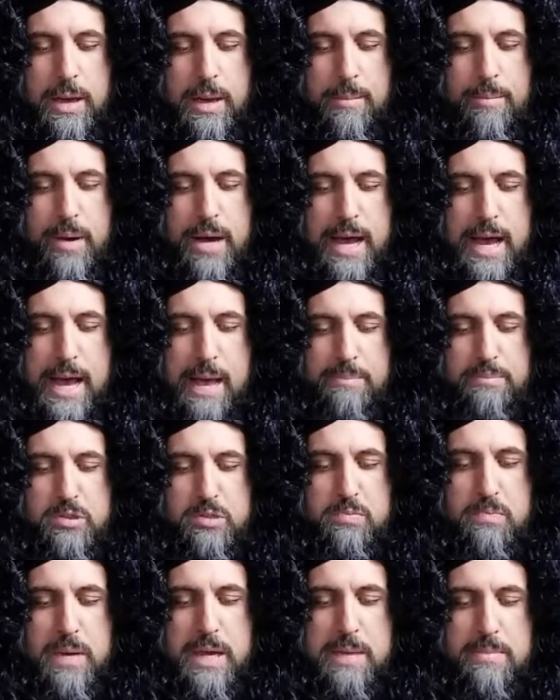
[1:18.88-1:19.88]

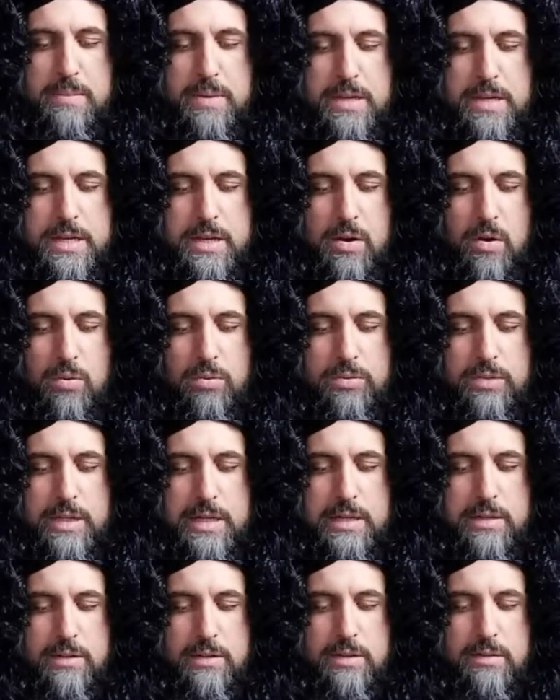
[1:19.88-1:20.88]
Perhaps maybe the only
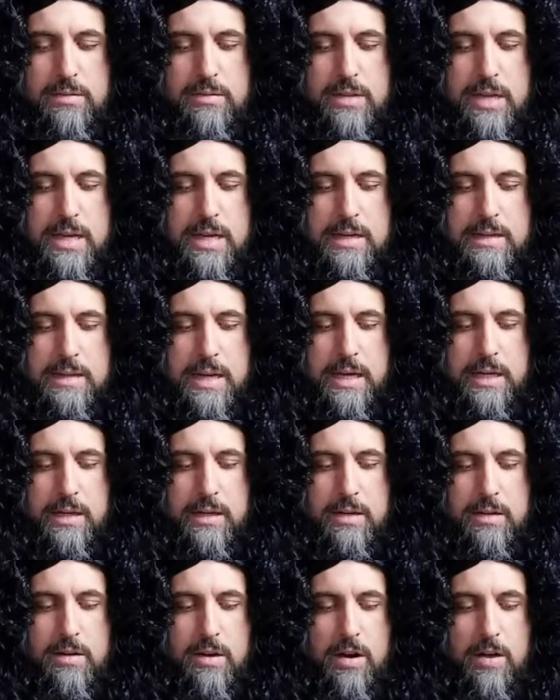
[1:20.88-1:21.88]
good thing that
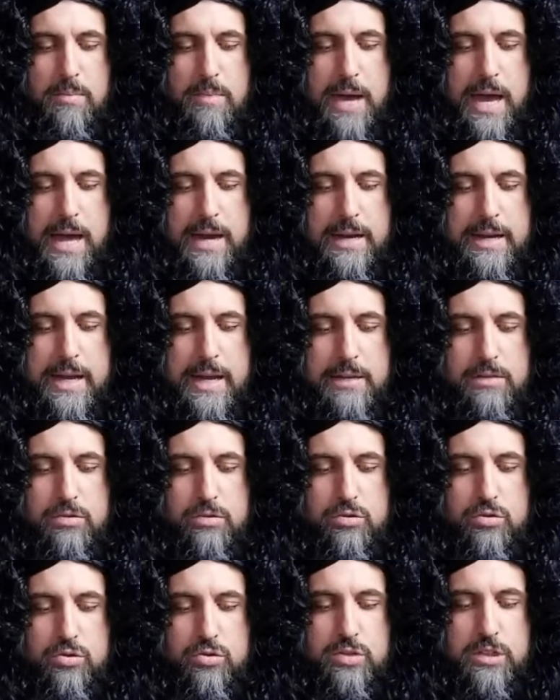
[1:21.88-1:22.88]
could come out of that
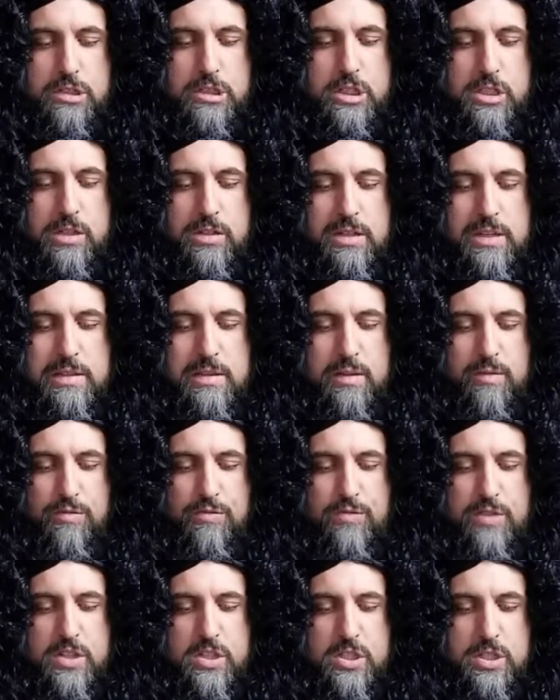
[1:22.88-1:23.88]
nutritionally
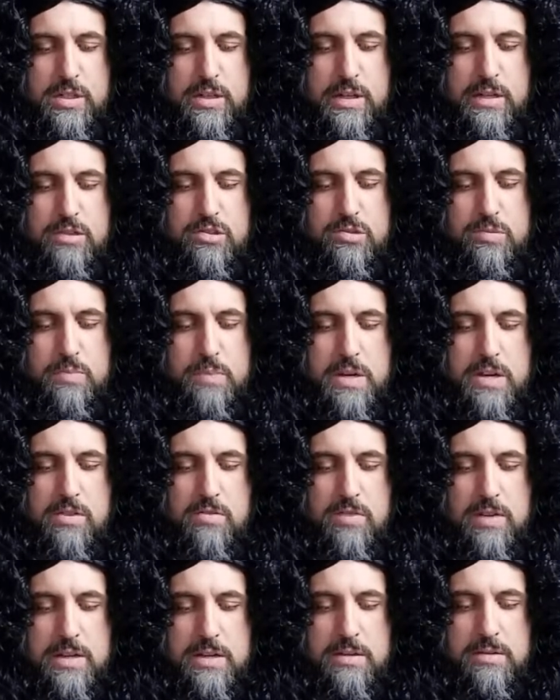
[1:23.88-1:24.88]
deficient
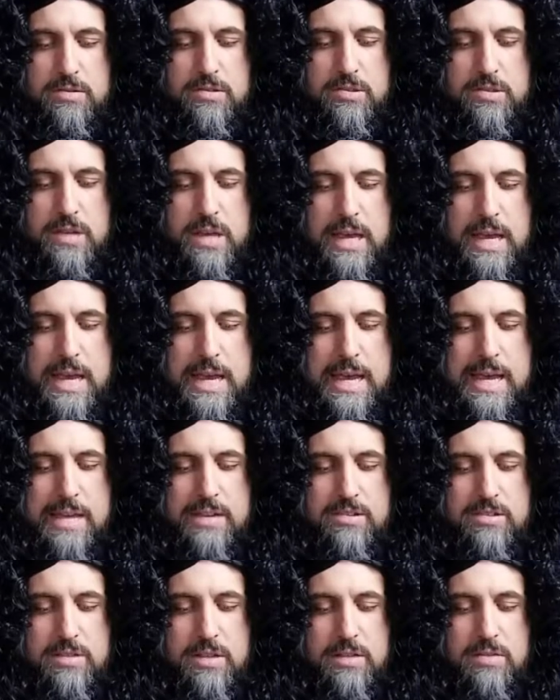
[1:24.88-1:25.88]
experience
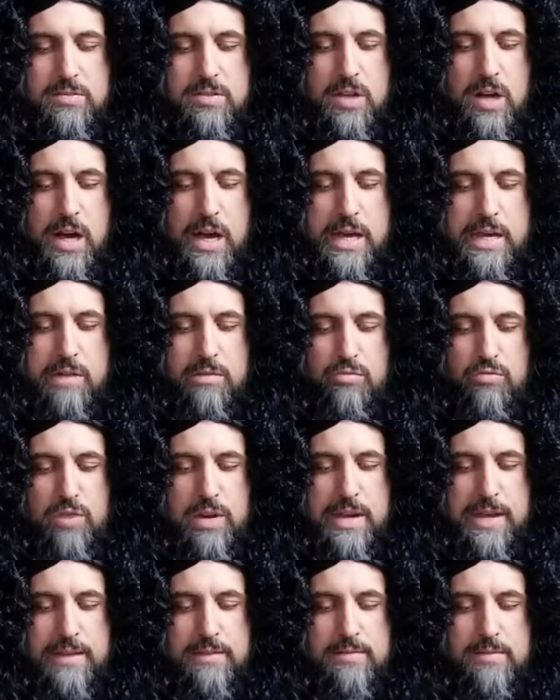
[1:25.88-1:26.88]
is the
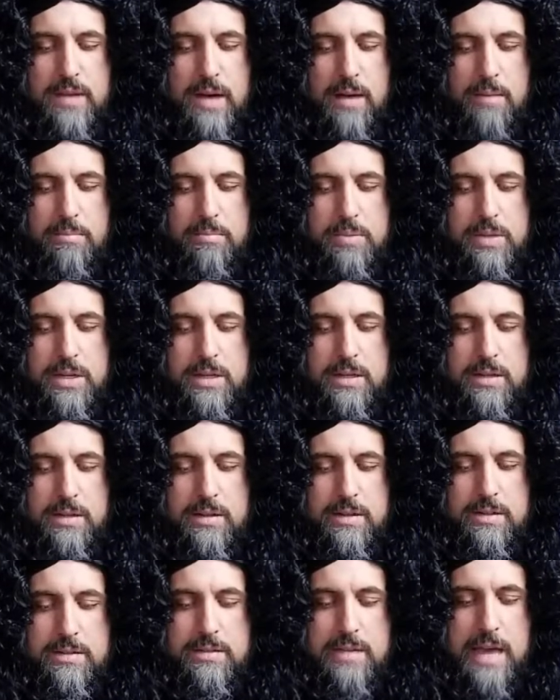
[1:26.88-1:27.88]
diarrhea dump you're
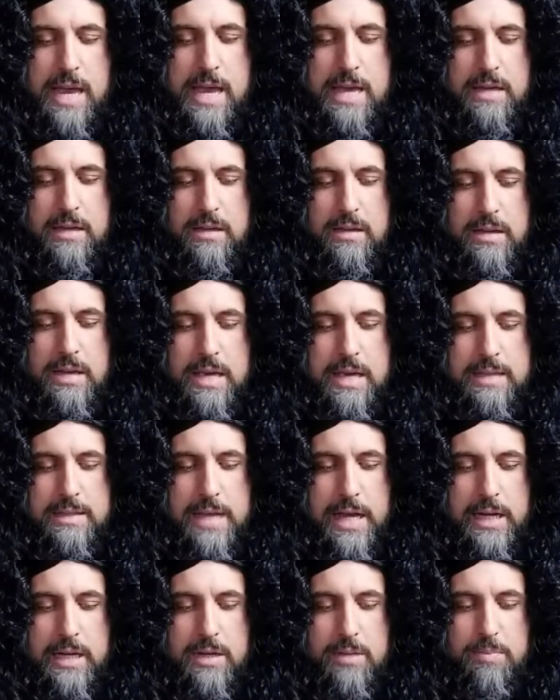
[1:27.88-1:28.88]
gonna take
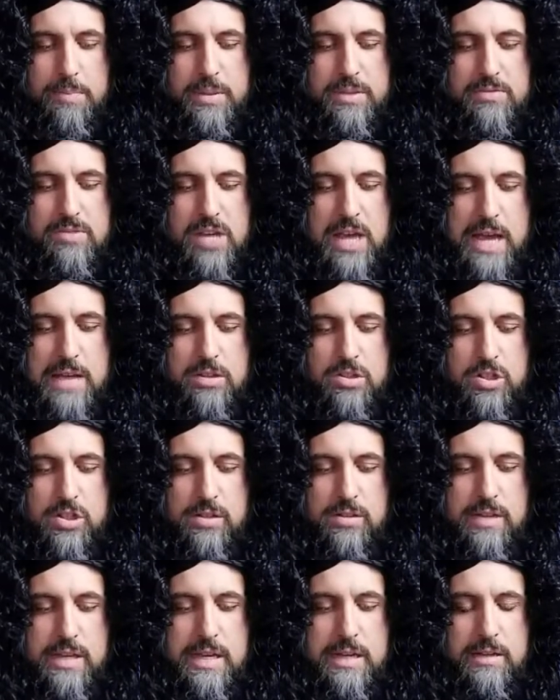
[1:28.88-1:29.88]
that could
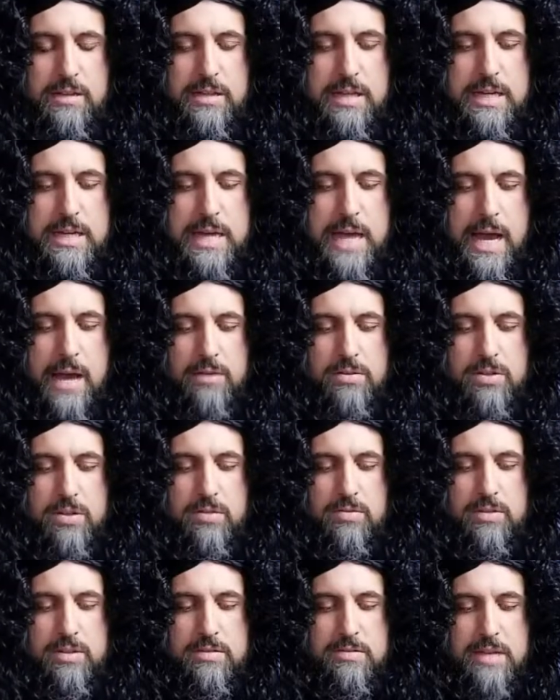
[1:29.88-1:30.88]
potentially clean out
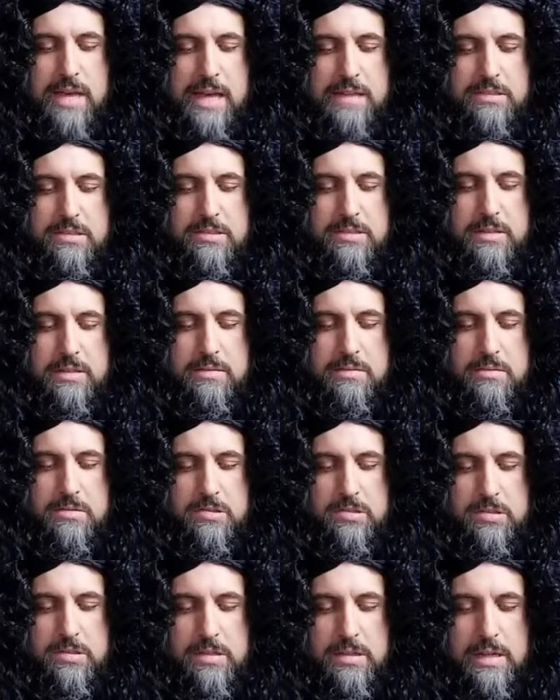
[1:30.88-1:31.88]
your
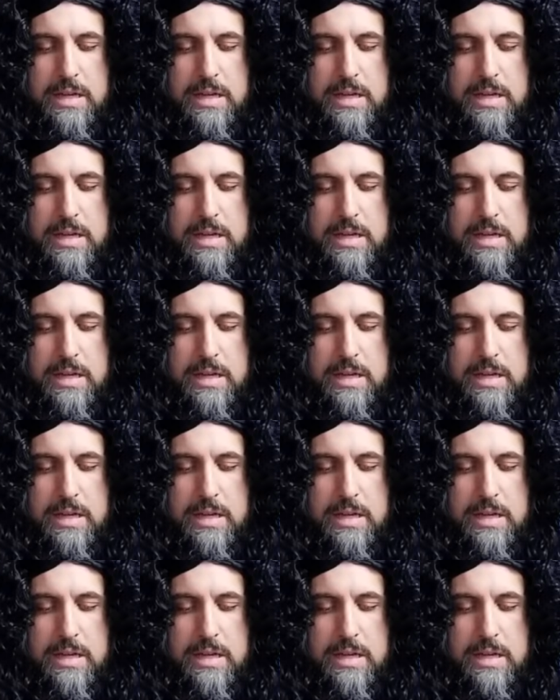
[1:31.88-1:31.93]
intestines.